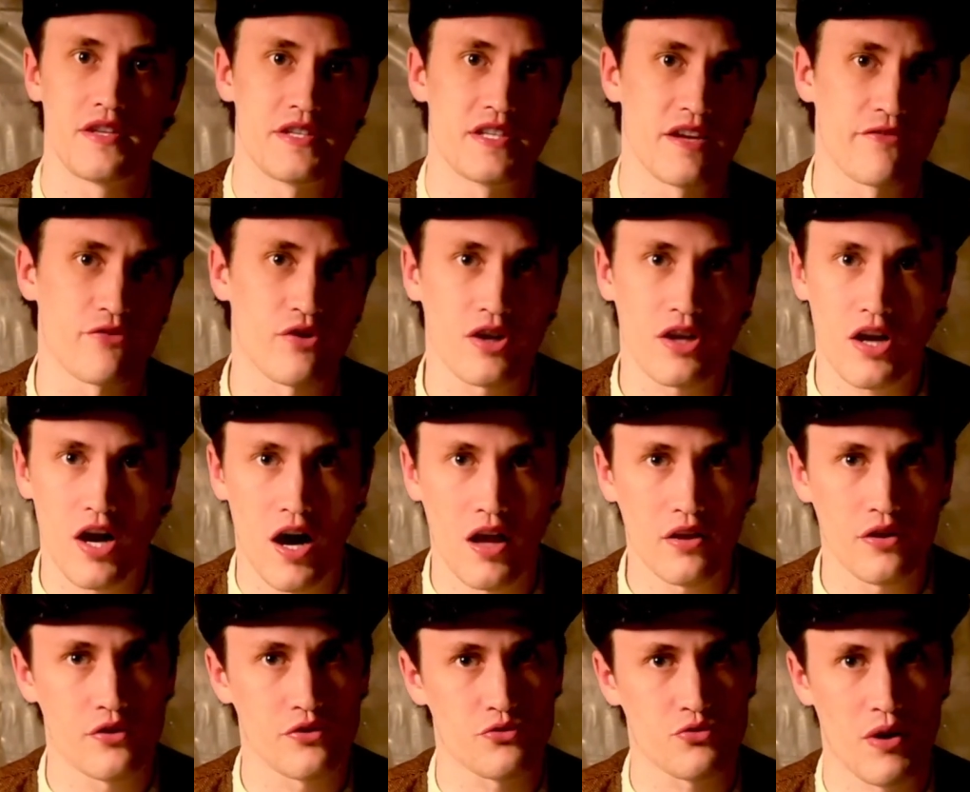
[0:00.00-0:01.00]
different
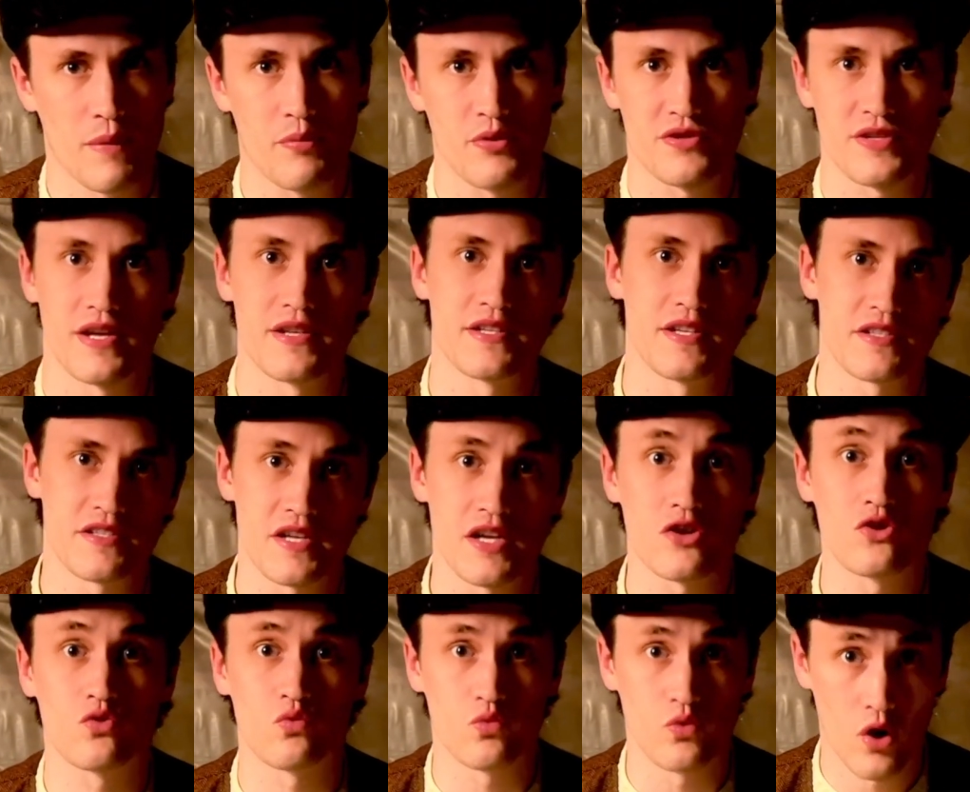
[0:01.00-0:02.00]
colors represent
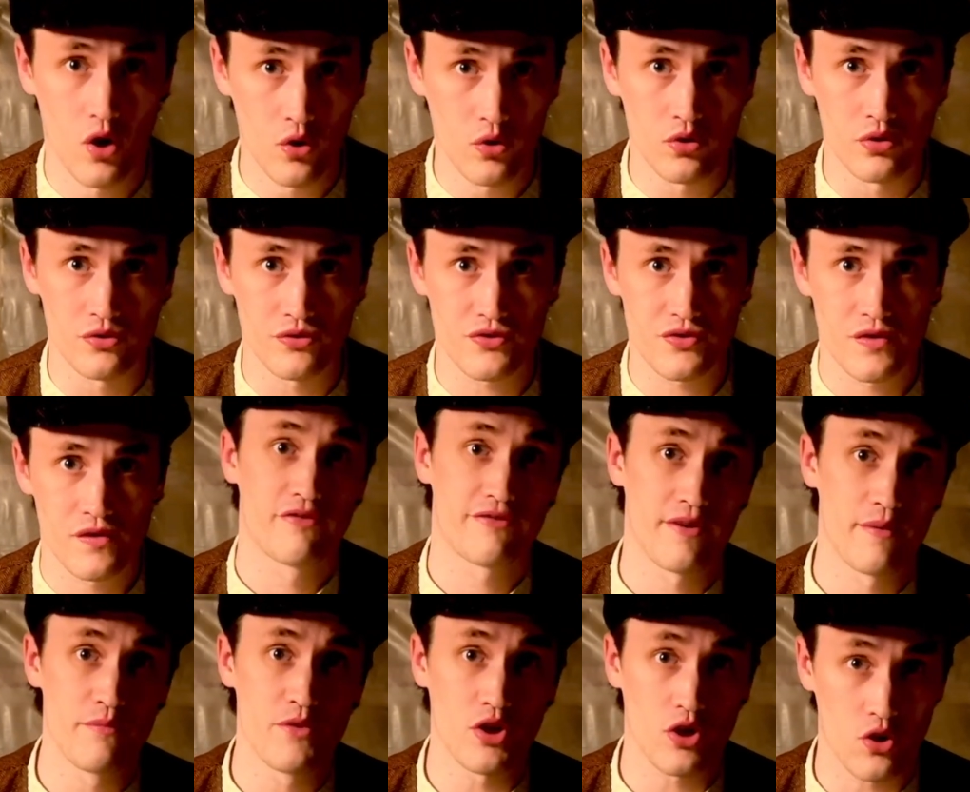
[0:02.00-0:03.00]
distinct roles,
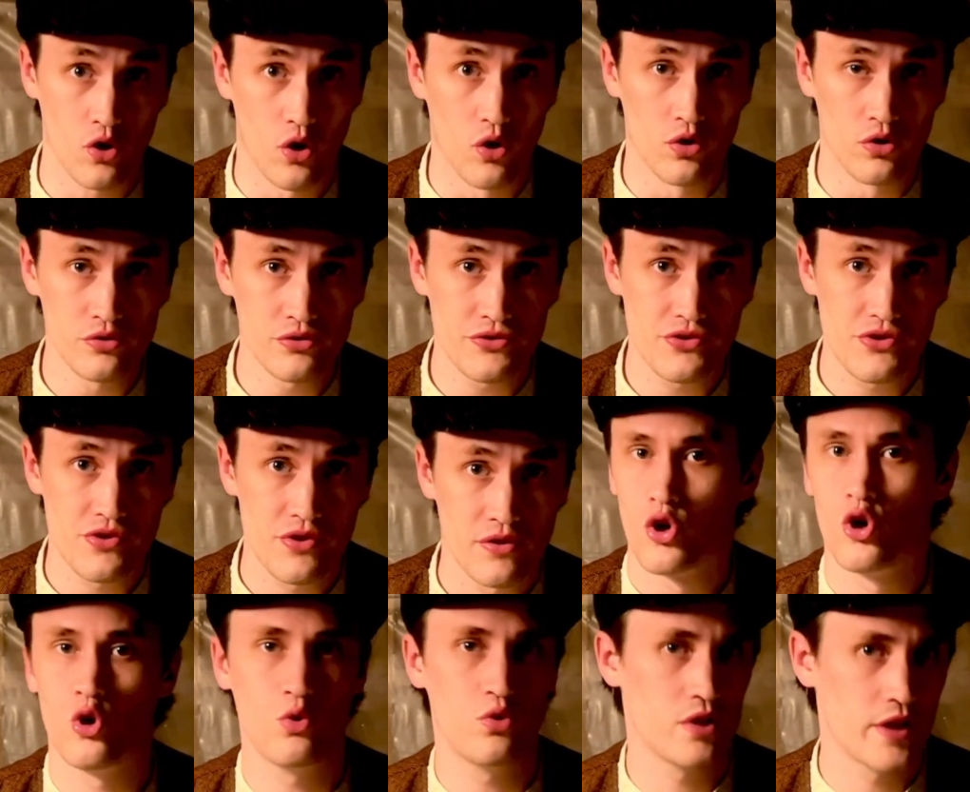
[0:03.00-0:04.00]
from the golds,
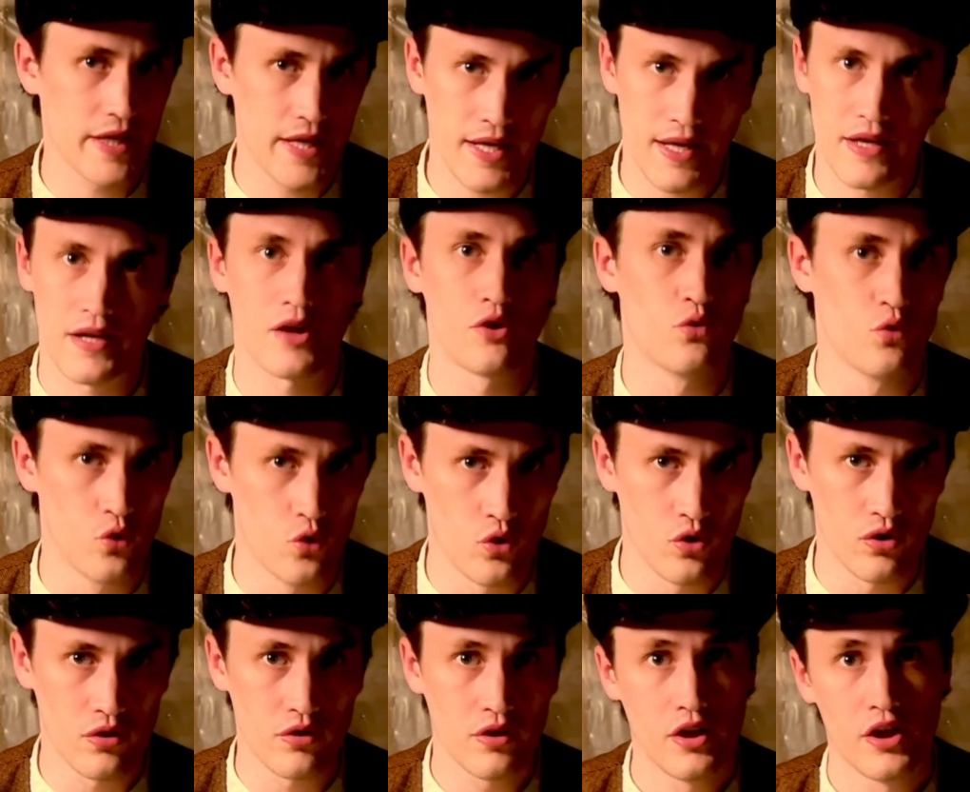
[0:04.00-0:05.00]
who lead and
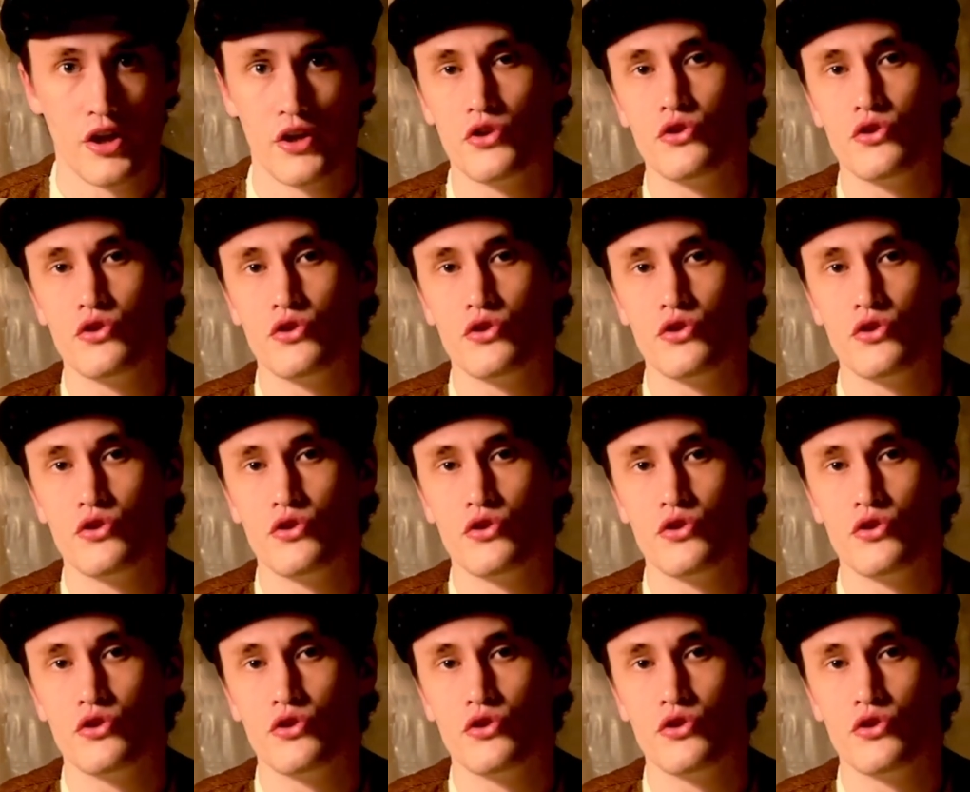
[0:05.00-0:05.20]
rule,